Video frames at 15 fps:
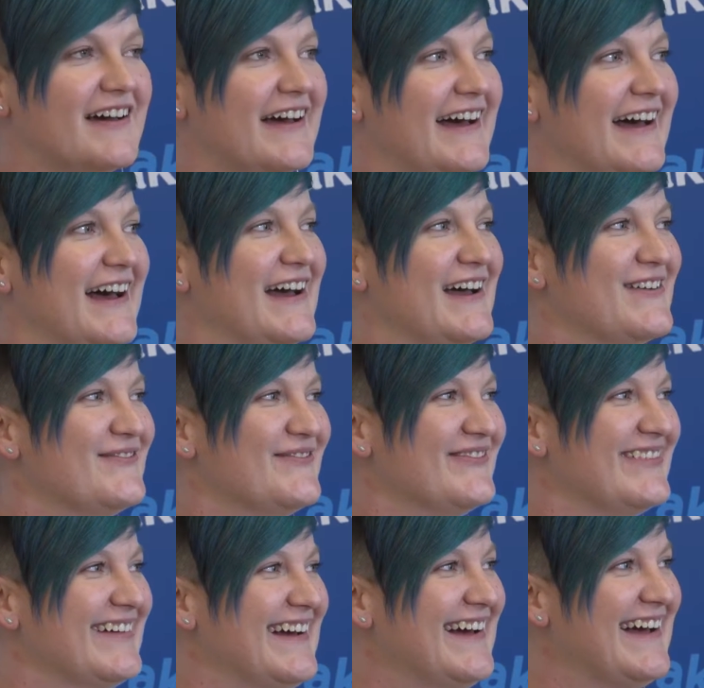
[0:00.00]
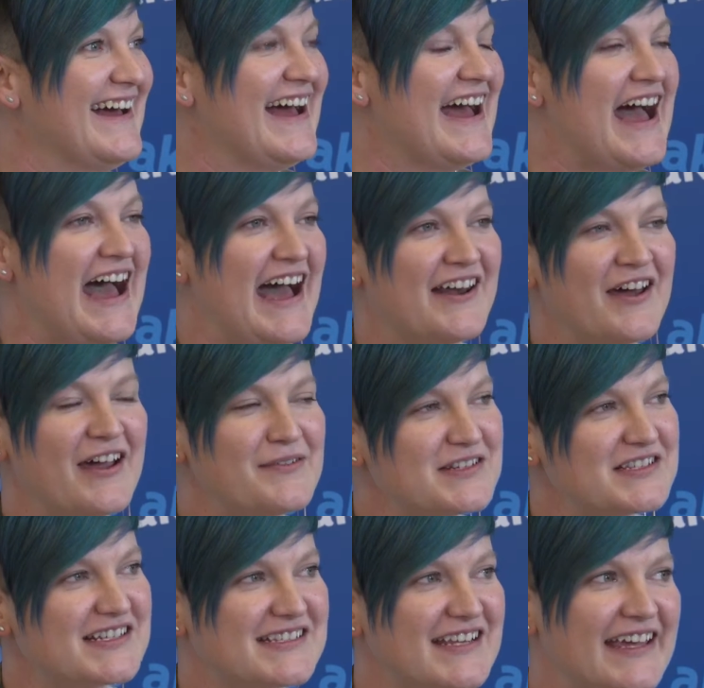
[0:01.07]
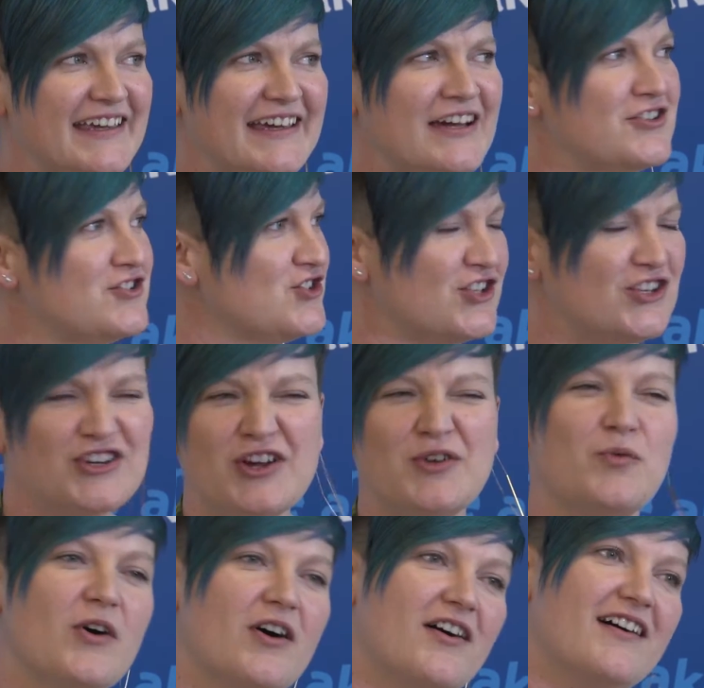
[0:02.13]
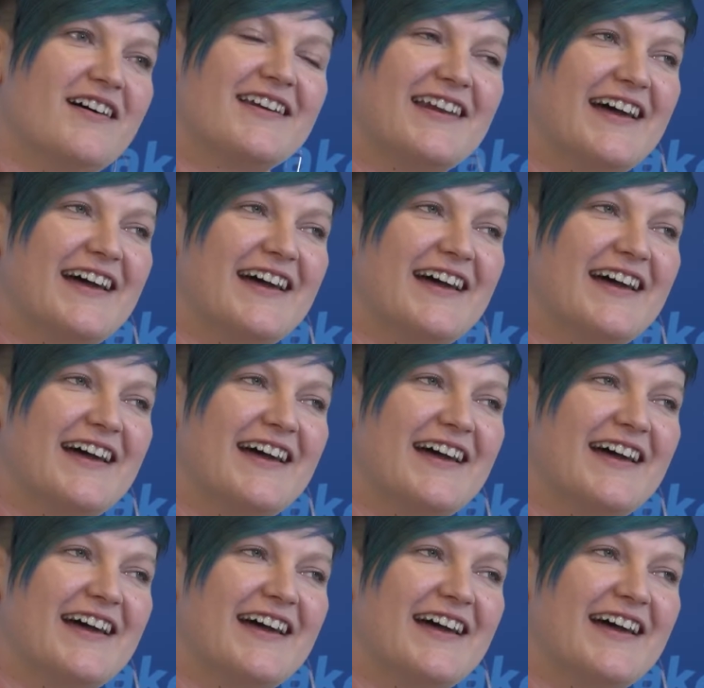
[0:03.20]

And I was just like, do you know what?